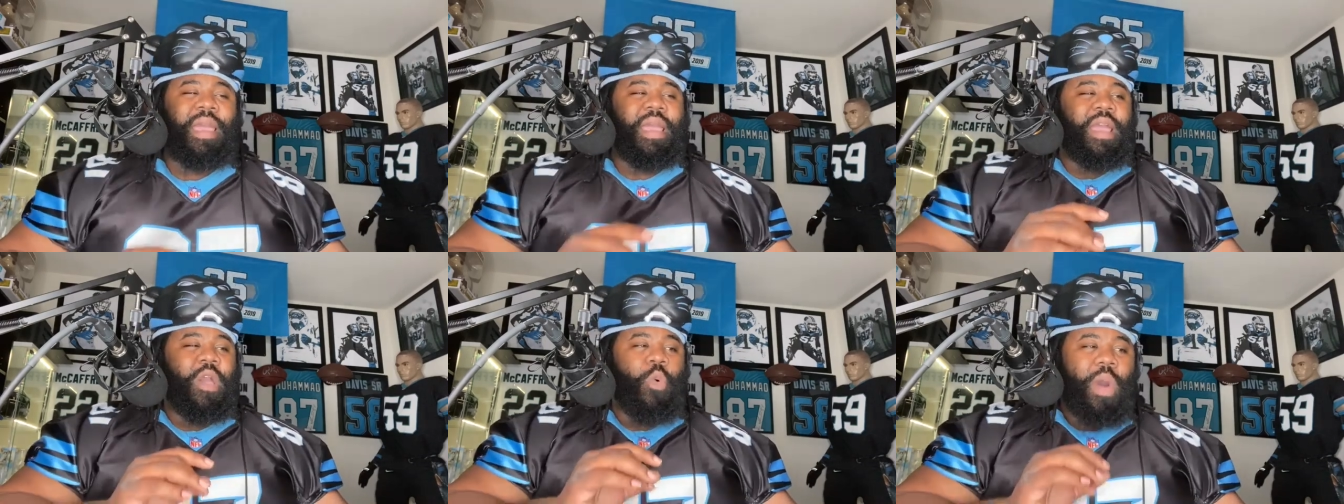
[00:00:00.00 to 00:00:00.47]

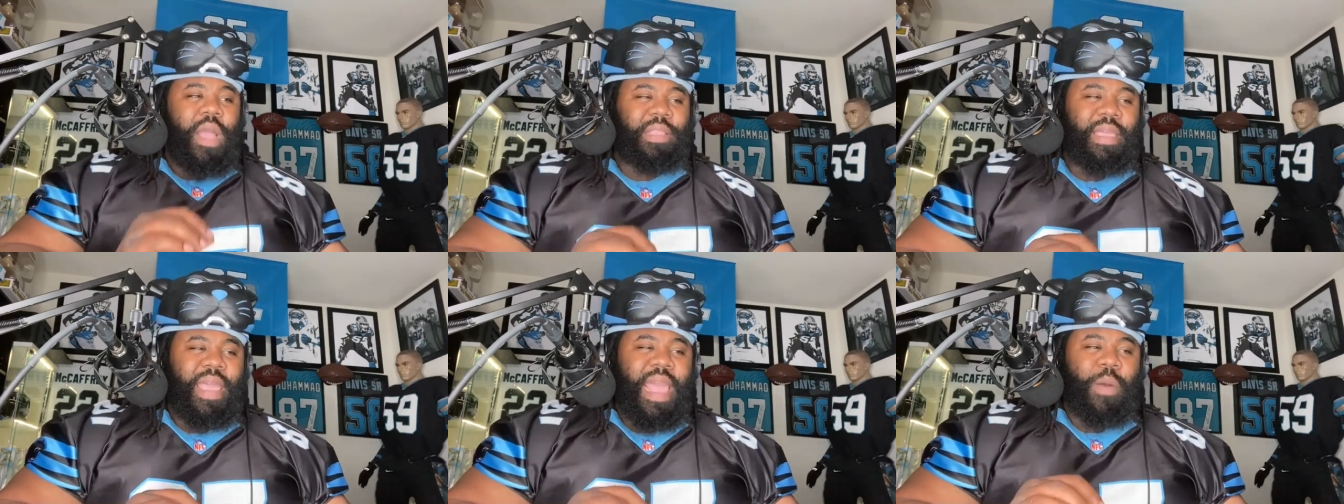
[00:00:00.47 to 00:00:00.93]
One
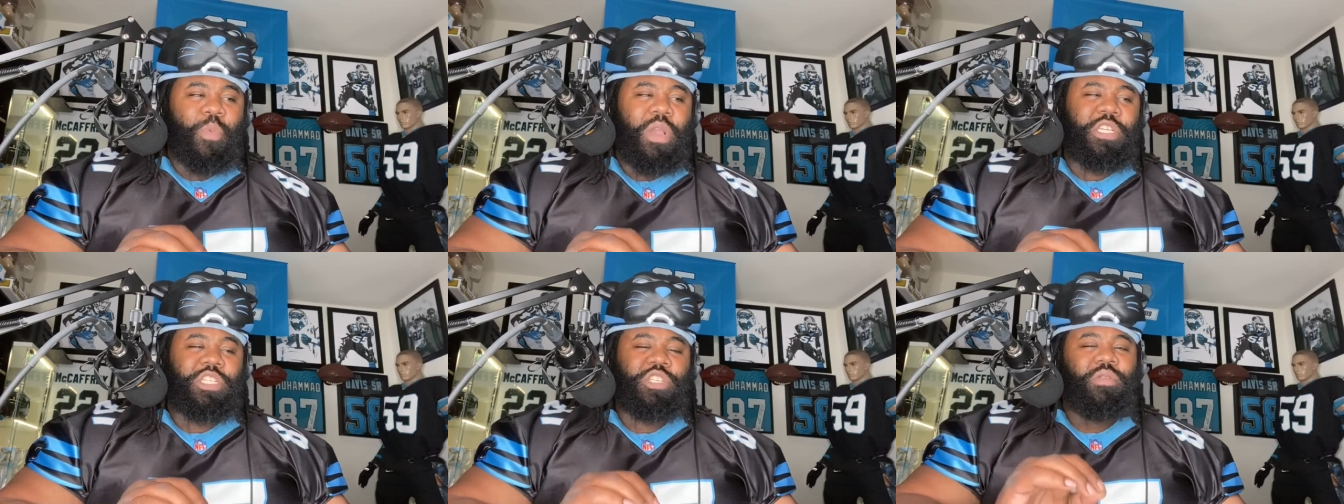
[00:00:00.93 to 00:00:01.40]
thing I
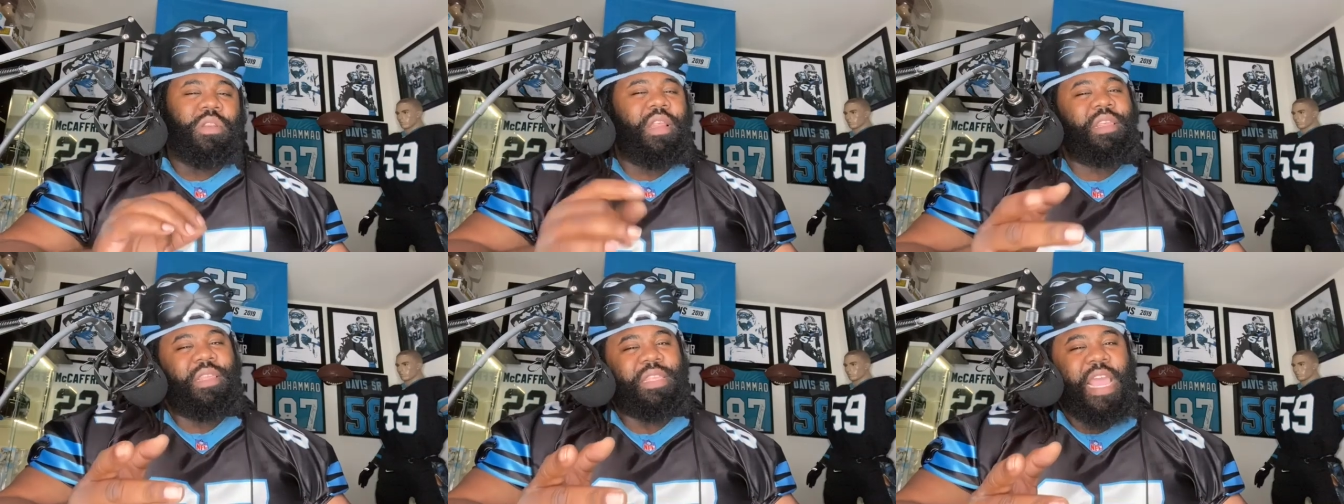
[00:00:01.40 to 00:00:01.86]
wish you
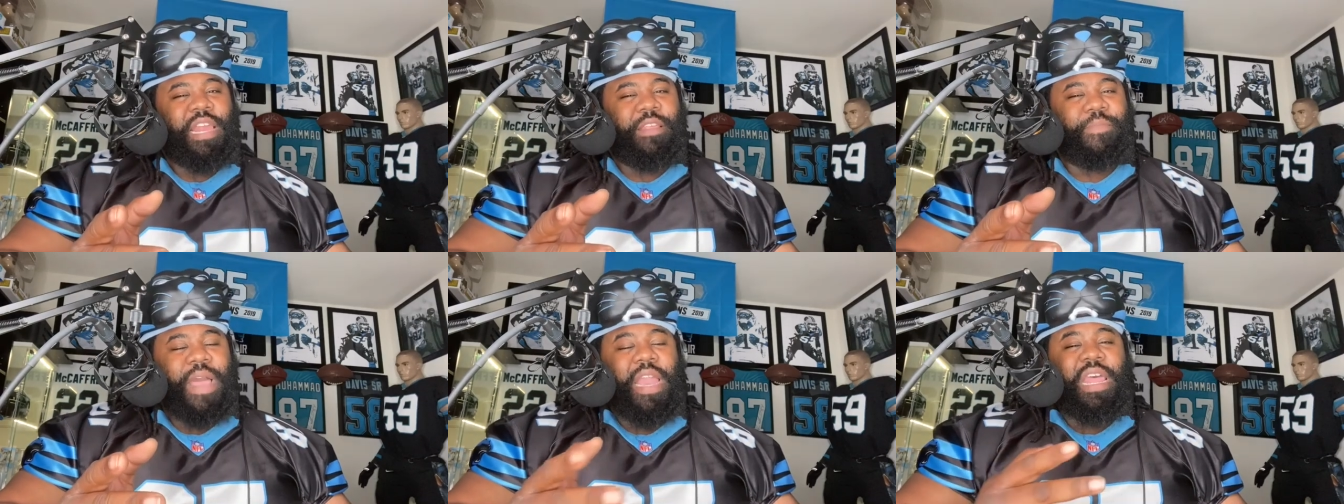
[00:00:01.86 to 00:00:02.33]
listen,
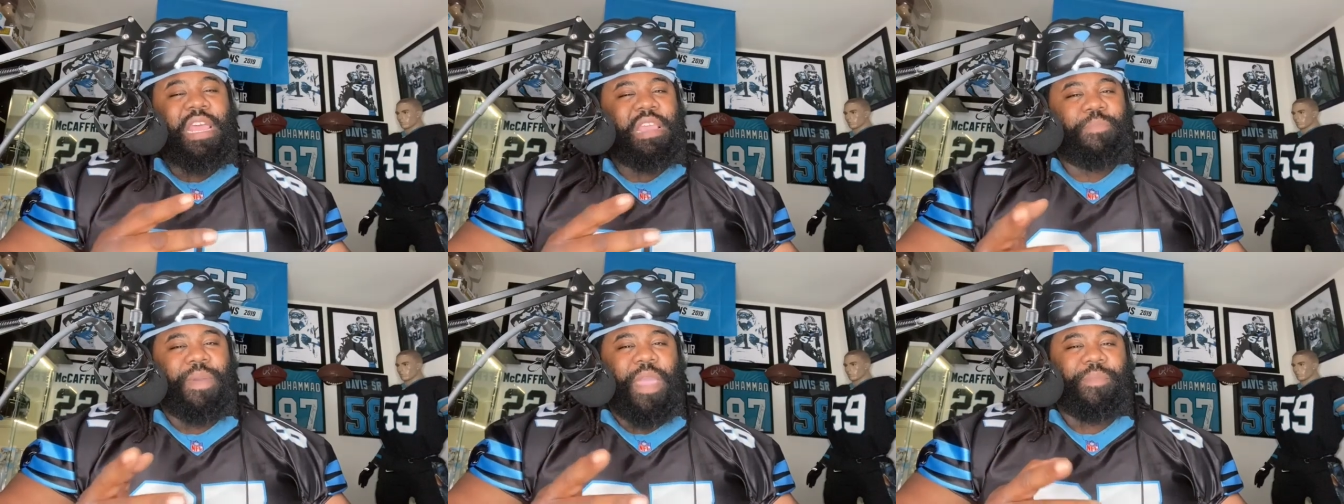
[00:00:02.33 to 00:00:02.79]
Taylor, I love
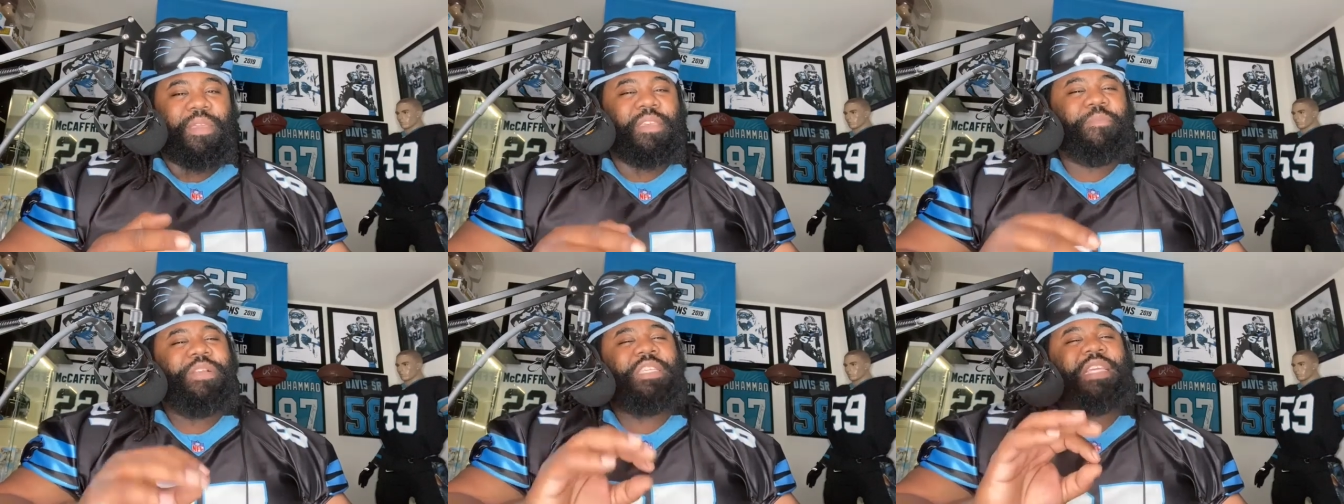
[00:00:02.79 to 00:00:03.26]
you,
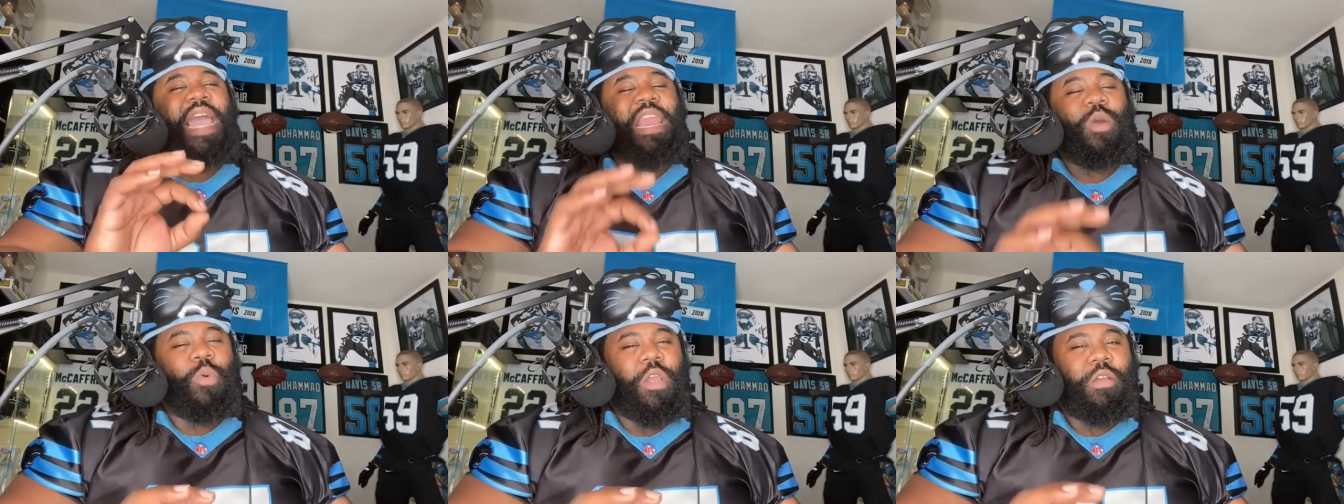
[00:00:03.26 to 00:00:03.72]
baby, but you
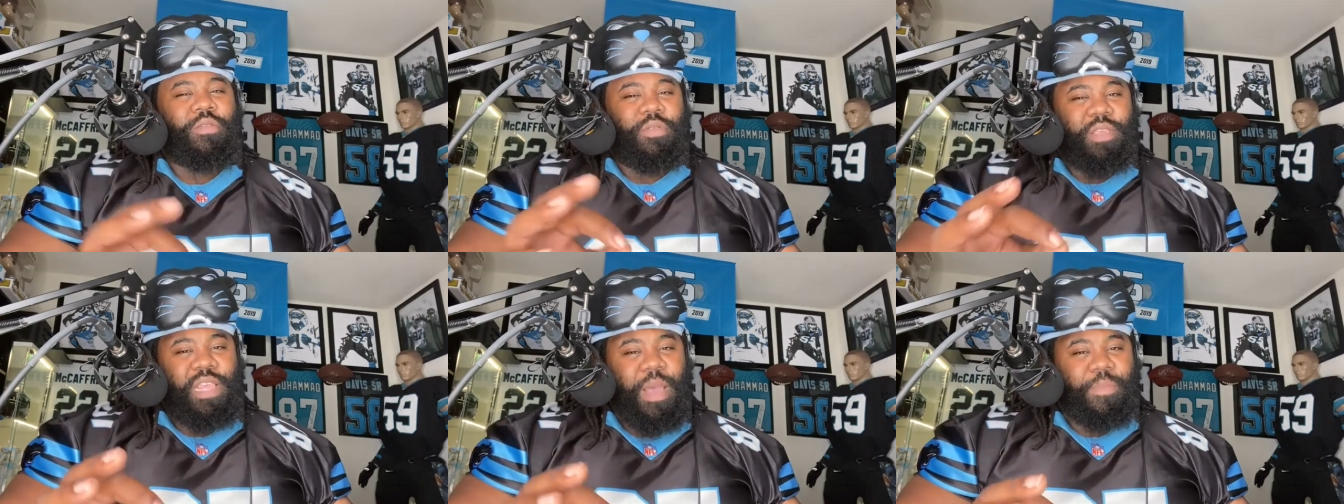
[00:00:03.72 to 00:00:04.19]
gotta work
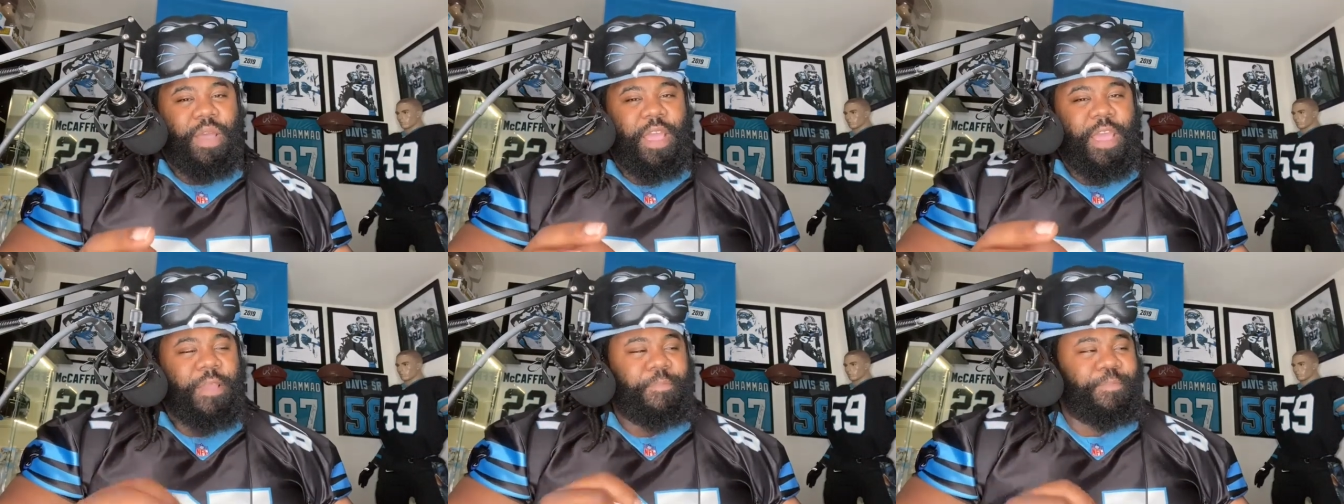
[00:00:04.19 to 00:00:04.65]
on something, all
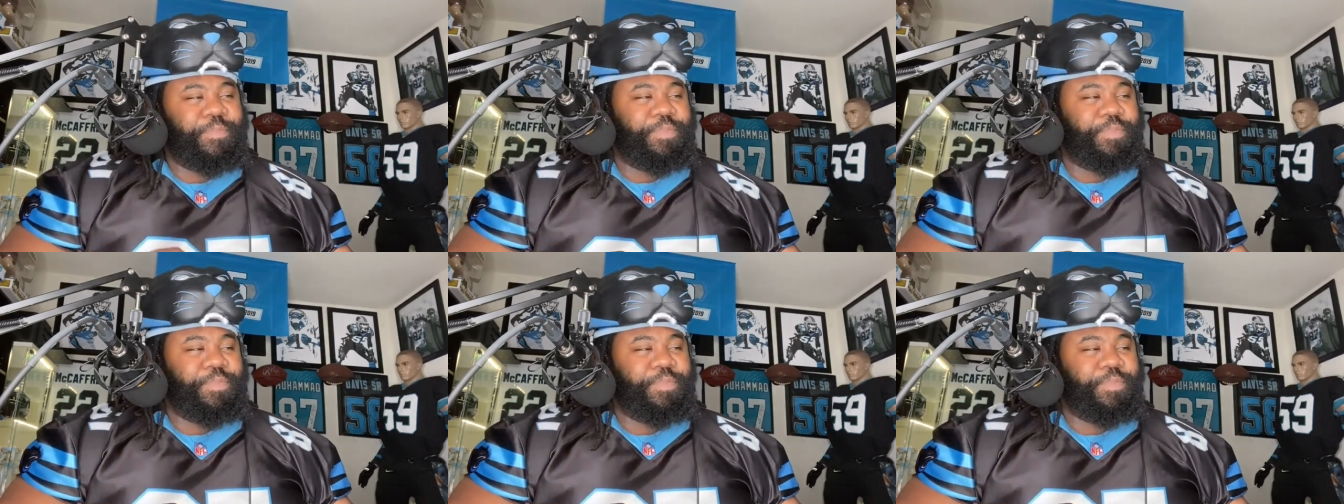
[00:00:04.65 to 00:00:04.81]
right?